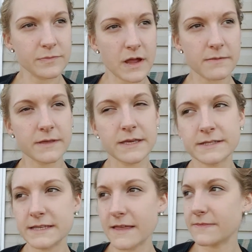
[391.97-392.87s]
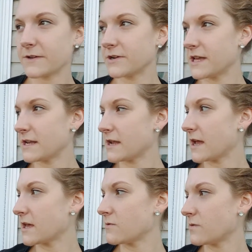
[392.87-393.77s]
probably 10:30 at
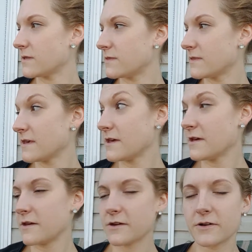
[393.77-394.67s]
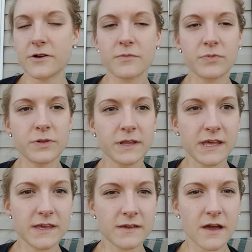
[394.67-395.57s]
night with
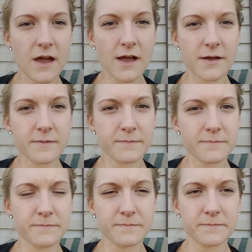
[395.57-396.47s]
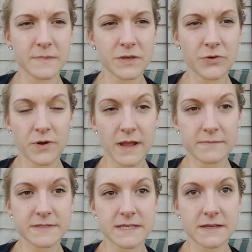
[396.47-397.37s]
complete
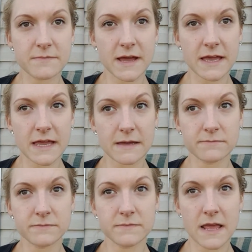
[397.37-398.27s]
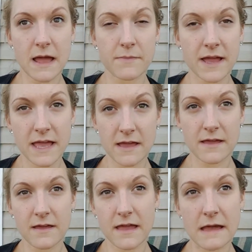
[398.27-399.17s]
cramps in my
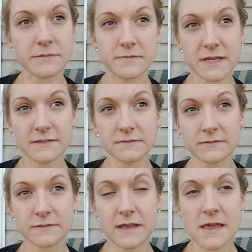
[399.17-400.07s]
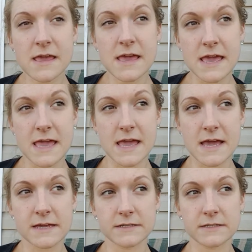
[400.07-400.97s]
abdomen,
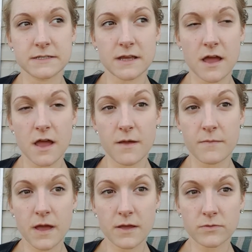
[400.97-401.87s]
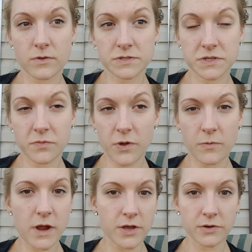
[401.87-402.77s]
and to the
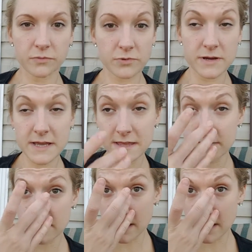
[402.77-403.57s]
point where I couldn't breathe.